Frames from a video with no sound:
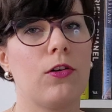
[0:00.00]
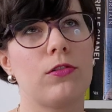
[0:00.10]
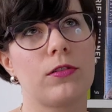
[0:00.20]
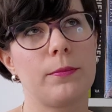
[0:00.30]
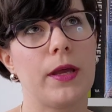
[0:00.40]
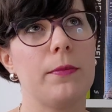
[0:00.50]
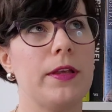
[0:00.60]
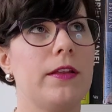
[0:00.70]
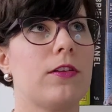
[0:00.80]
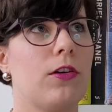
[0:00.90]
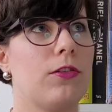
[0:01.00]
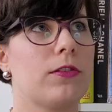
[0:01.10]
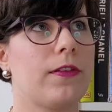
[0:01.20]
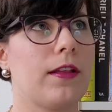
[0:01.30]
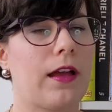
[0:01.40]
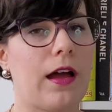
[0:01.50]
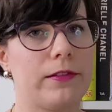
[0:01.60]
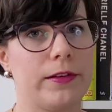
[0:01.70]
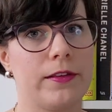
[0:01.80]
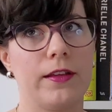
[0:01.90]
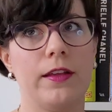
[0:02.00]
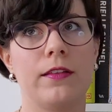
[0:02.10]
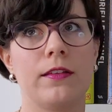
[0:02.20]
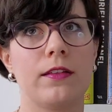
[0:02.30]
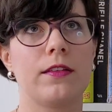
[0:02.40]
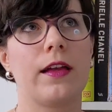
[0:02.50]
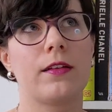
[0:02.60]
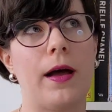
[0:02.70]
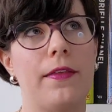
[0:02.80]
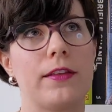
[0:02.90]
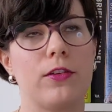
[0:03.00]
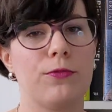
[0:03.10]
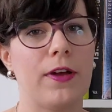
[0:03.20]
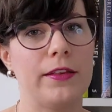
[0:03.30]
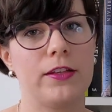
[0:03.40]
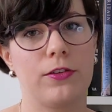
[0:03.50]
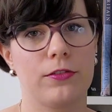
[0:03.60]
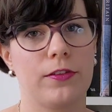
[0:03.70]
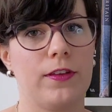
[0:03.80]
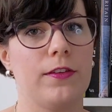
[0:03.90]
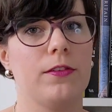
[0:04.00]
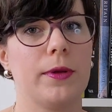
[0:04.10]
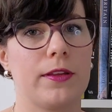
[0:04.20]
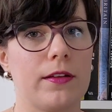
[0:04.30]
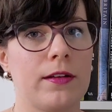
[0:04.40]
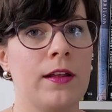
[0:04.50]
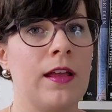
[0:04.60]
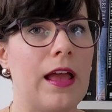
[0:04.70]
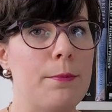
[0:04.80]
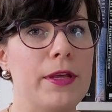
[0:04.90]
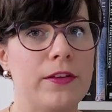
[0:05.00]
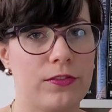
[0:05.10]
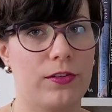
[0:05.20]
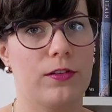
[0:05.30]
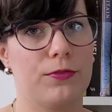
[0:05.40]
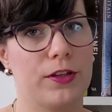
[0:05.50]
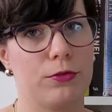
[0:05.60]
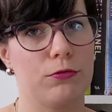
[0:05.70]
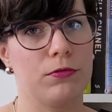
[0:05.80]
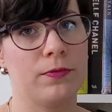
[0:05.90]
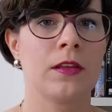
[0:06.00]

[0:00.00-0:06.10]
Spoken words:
or maybe in colors that aren't in a palette of any color season, but are a mixture of the two.